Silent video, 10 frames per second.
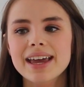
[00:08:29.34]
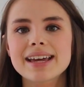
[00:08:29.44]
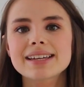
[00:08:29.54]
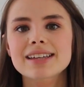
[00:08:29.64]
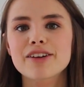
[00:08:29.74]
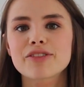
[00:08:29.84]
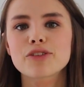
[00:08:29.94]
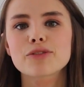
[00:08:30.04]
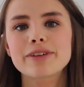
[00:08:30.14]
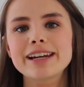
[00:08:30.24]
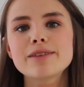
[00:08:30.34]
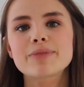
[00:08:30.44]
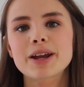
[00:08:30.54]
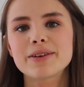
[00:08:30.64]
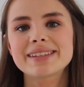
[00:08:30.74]
is I feel really
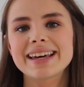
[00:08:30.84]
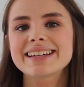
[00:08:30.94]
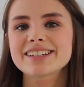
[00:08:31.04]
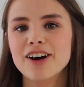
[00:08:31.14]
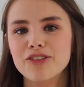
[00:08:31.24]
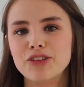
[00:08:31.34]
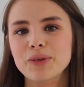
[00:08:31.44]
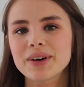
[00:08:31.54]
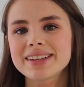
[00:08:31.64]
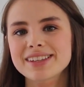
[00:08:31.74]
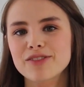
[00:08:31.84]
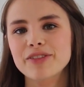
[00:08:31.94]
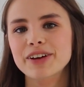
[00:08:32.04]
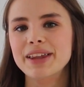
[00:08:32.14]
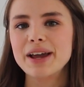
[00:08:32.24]
bloated afterwards and
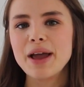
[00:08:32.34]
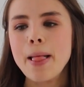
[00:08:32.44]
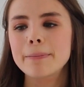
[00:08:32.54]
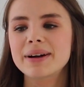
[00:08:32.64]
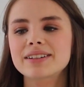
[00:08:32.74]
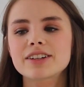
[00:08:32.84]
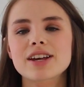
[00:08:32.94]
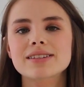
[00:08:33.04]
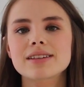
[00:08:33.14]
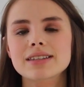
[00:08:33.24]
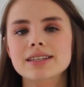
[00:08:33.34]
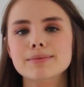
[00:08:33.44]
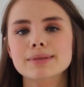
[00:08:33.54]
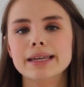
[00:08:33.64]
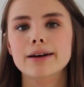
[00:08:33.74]
feel like my digestive
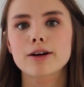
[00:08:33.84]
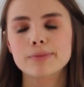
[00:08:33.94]
system's like,